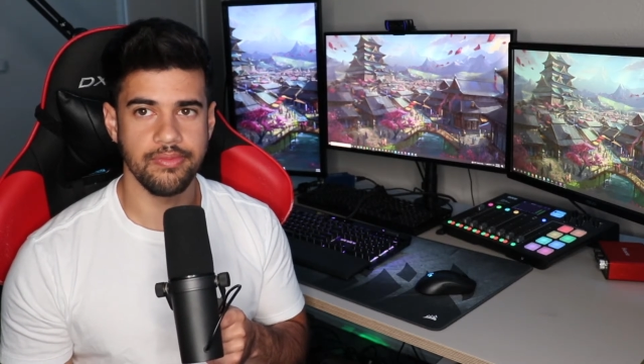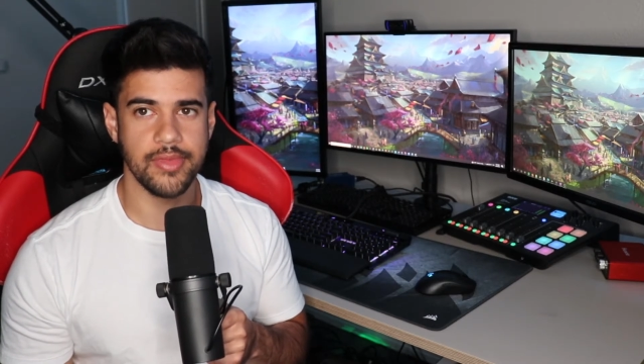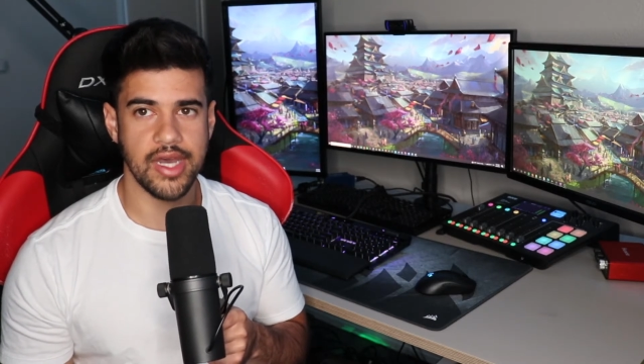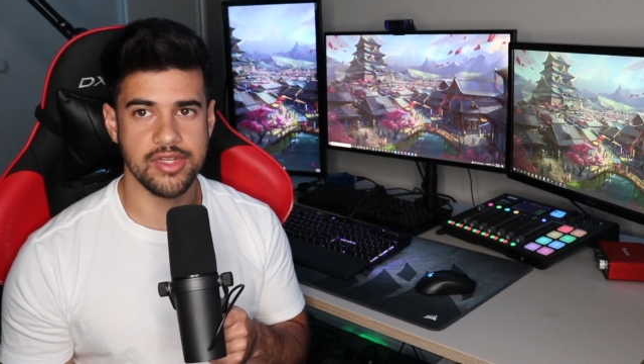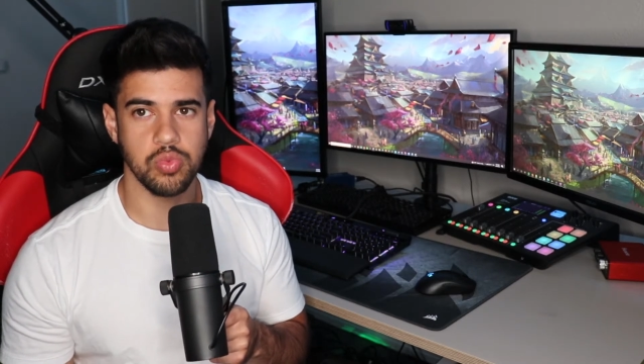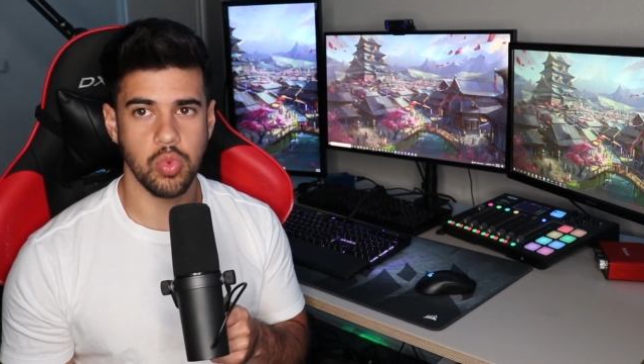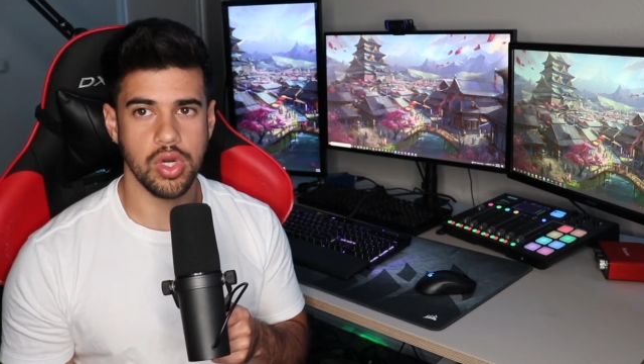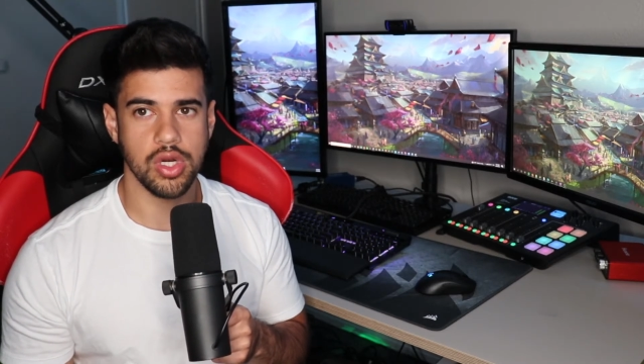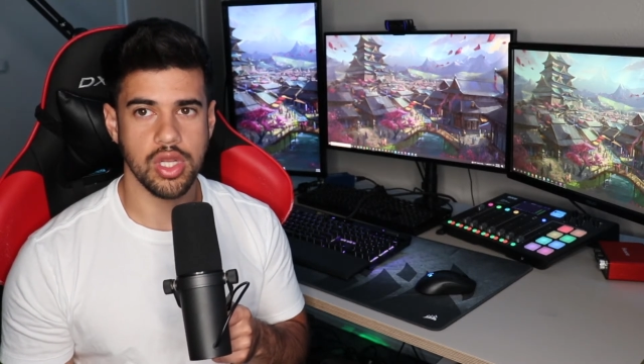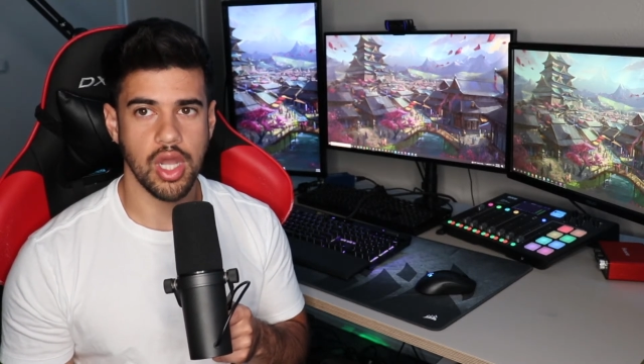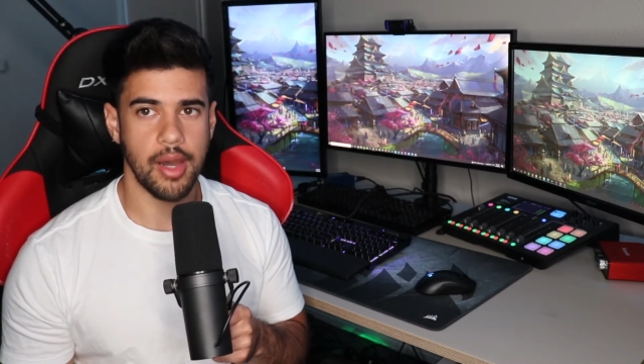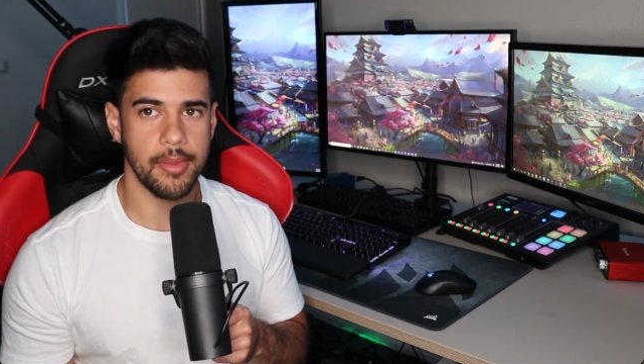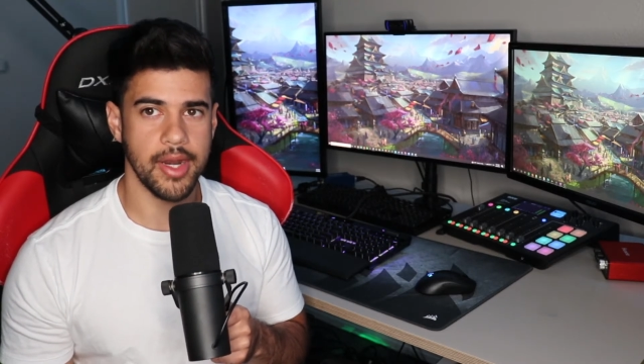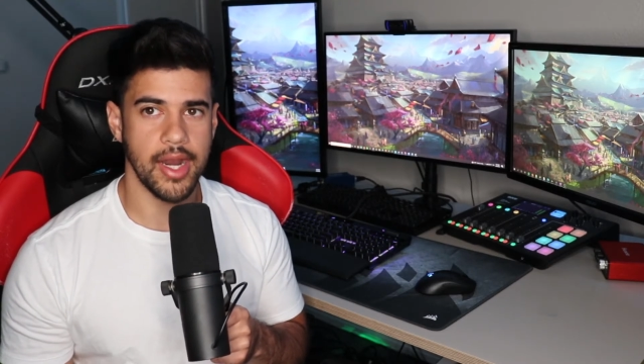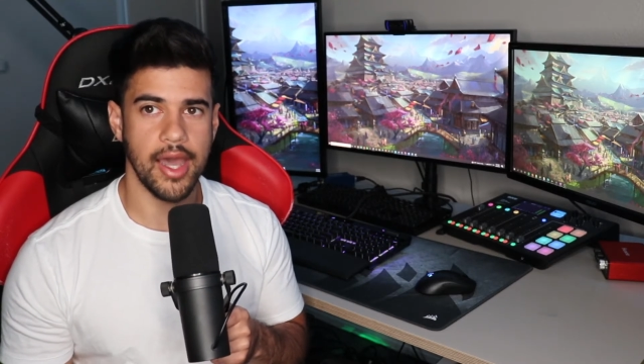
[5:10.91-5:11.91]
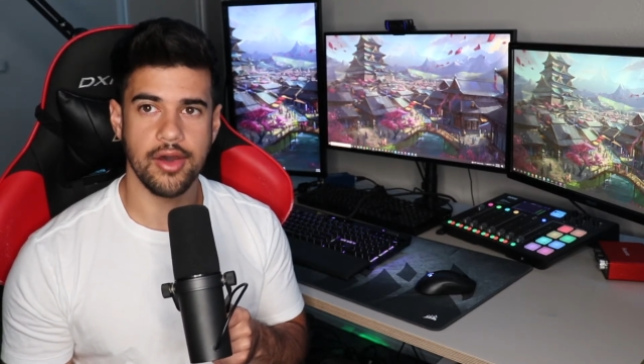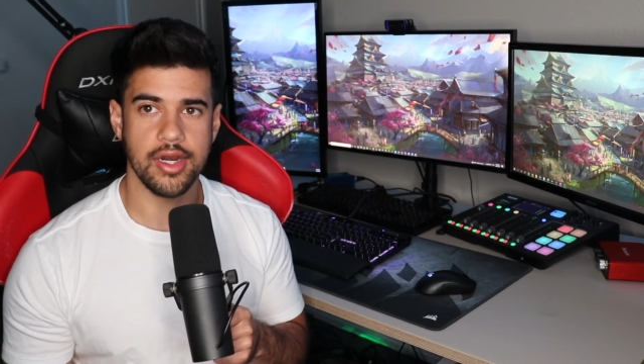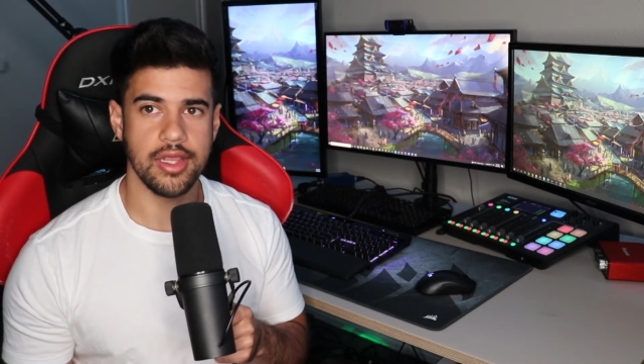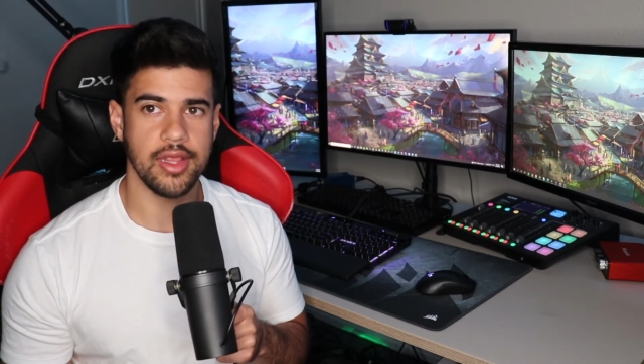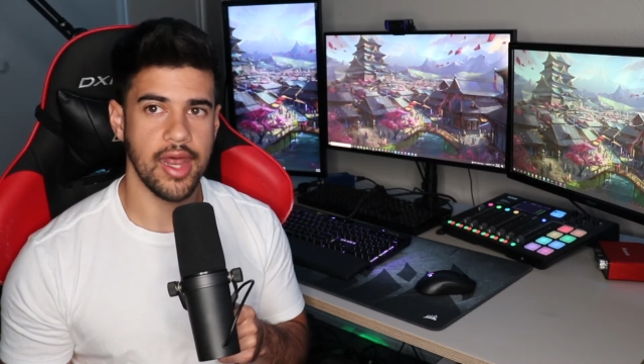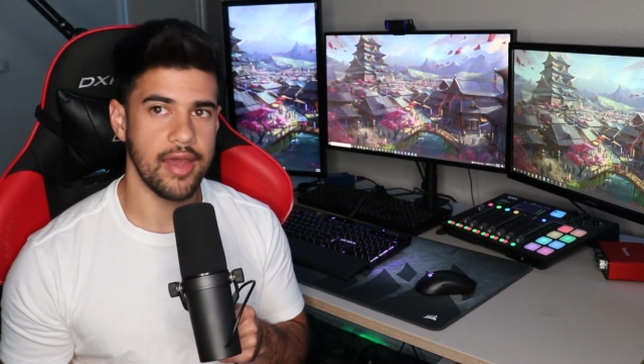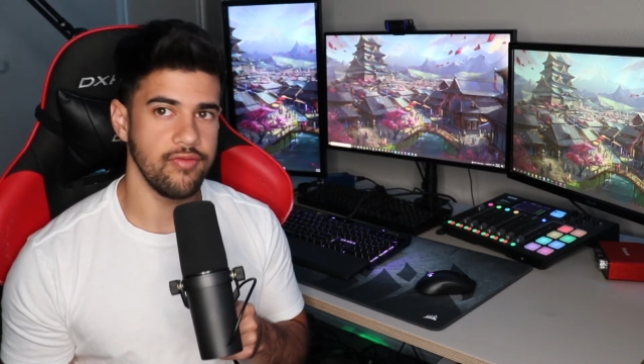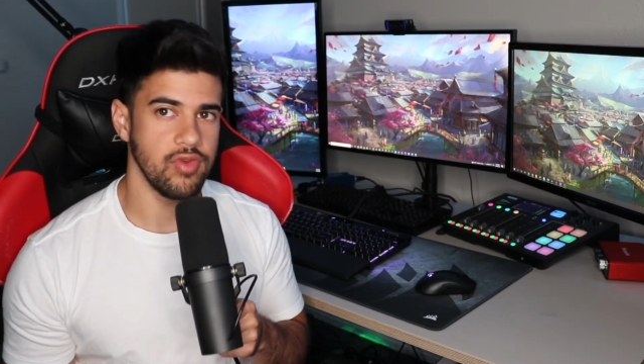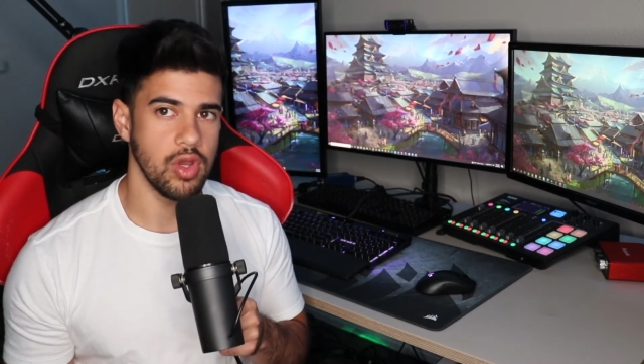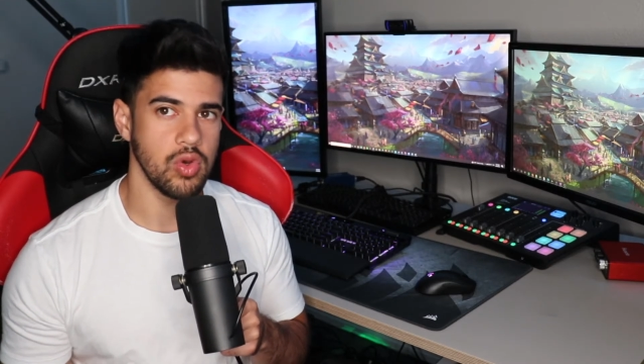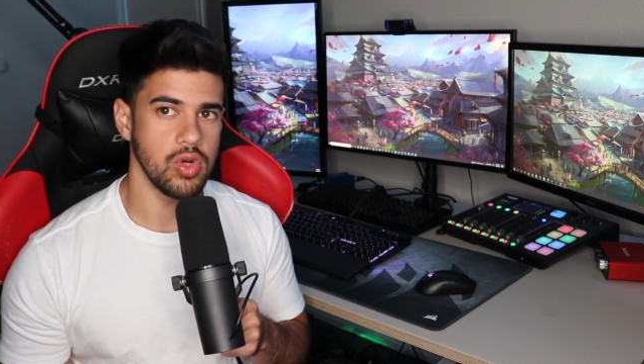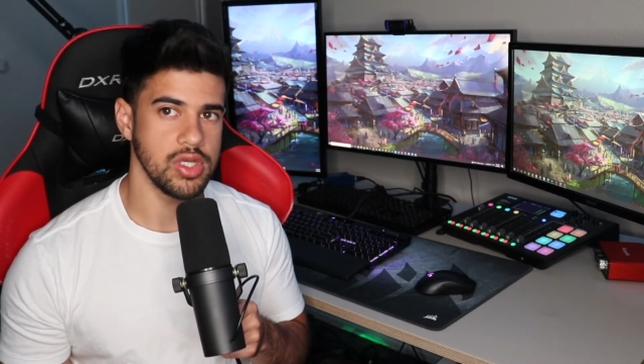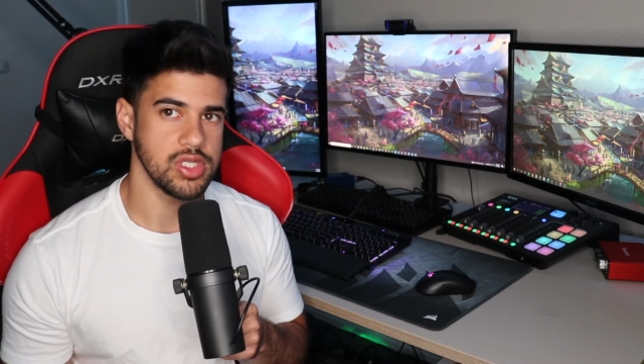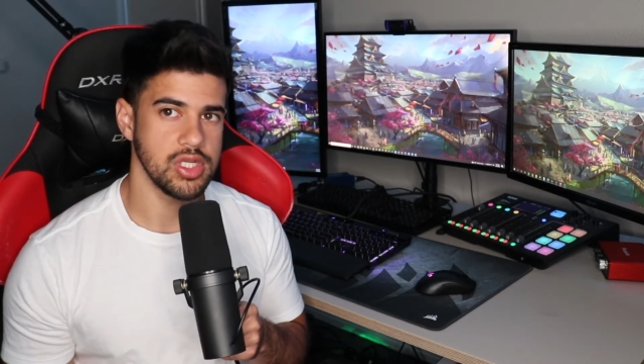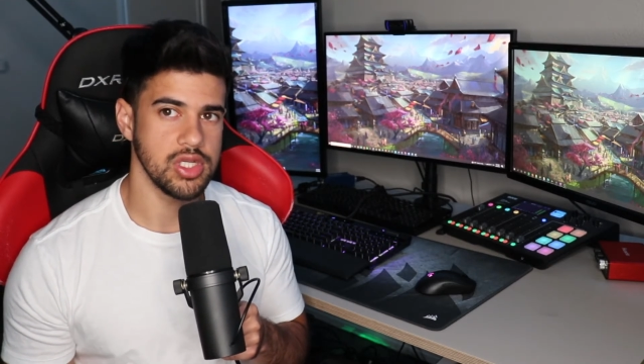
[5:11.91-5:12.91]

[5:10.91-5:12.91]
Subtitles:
that's one commonality that I've noticed